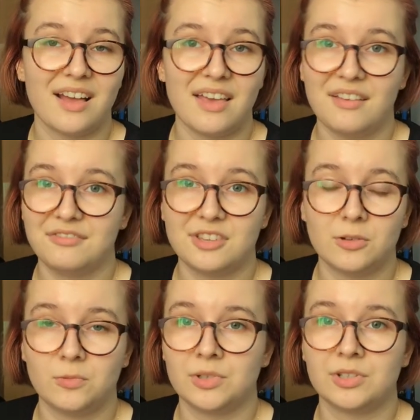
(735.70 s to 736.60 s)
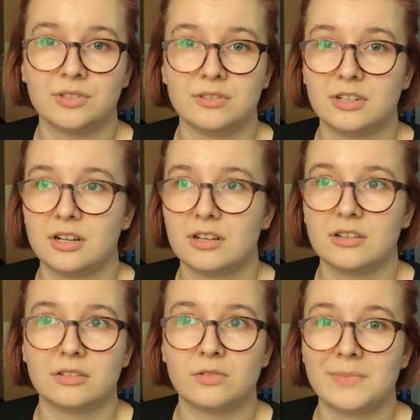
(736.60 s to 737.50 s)
If it were
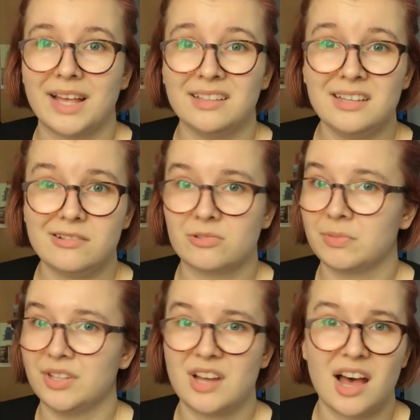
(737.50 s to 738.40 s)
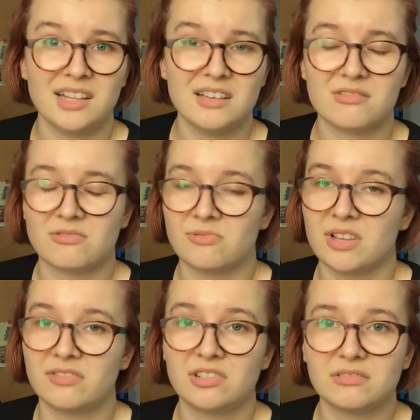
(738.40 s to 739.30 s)
romantic or platonic or
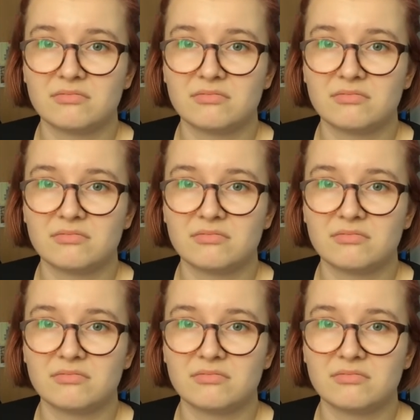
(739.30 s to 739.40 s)
whatever,